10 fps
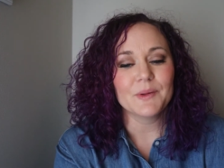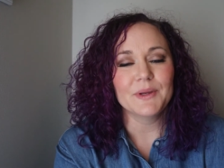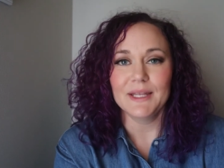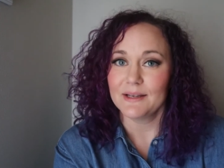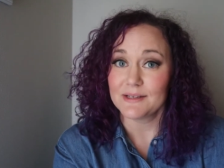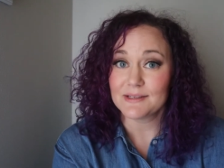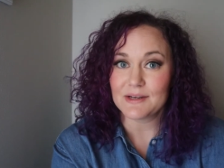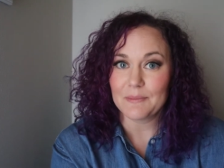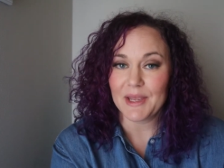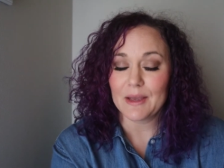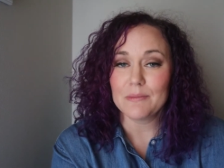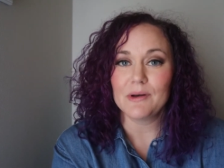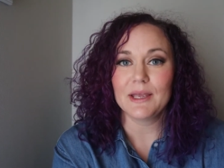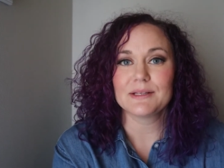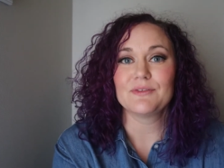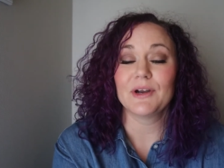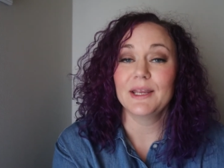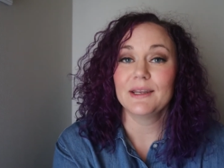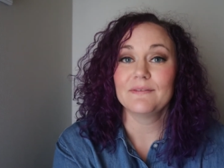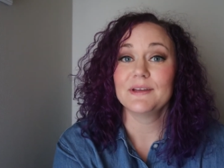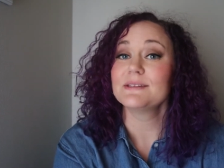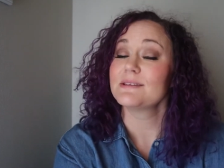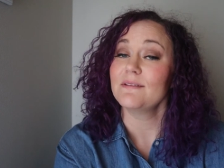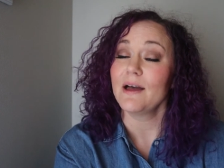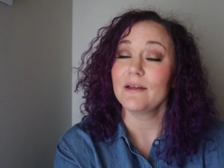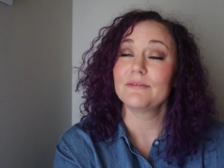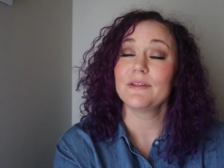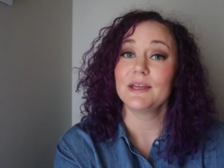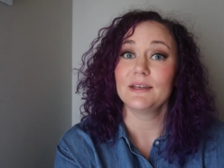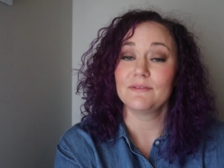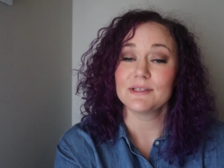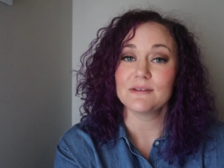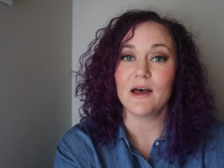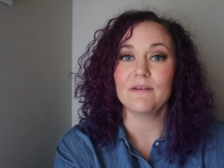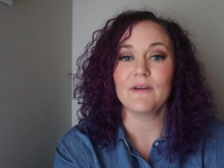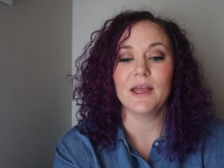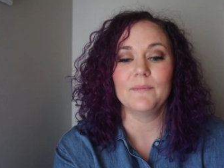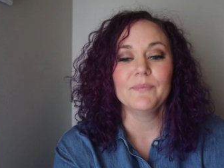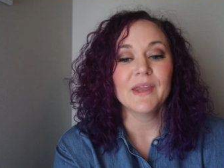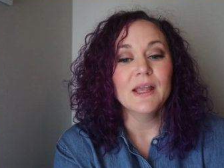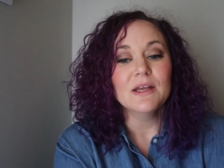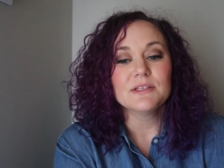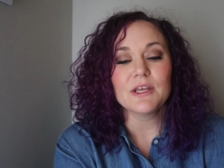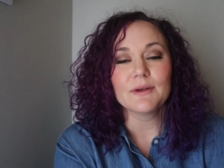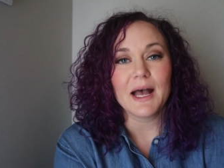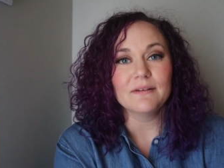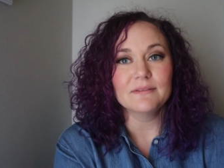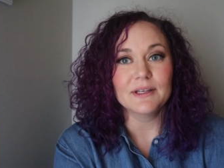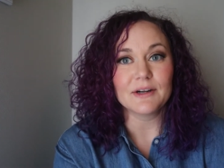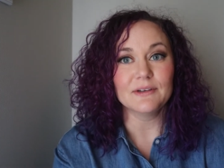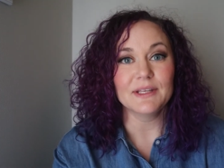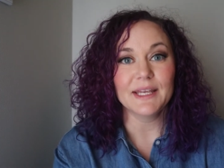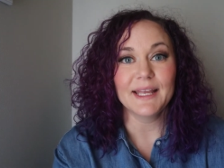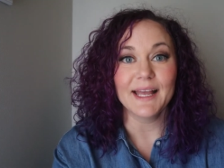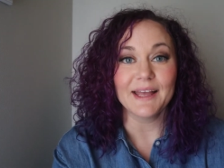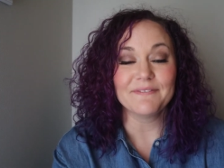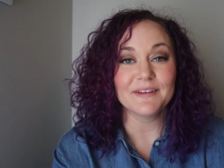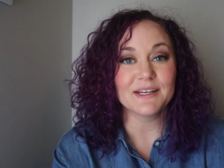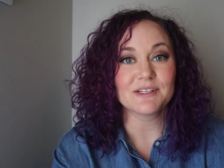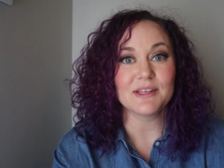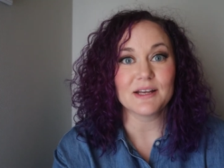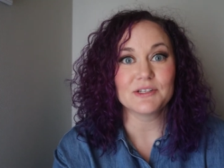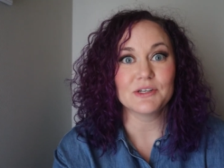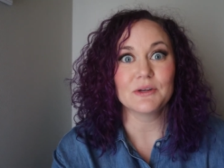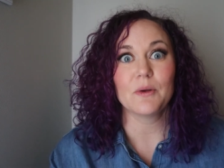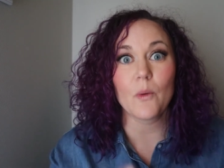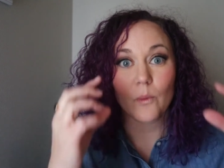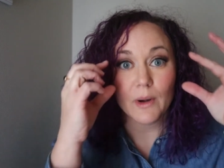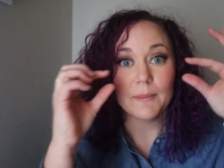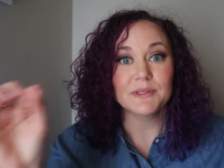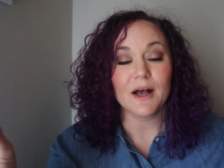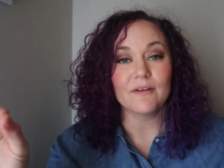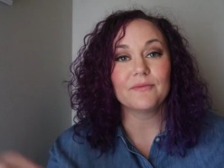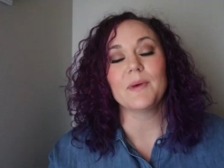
we needed to start making plans for the end of his life. And so I literally finished that shoot, ripped off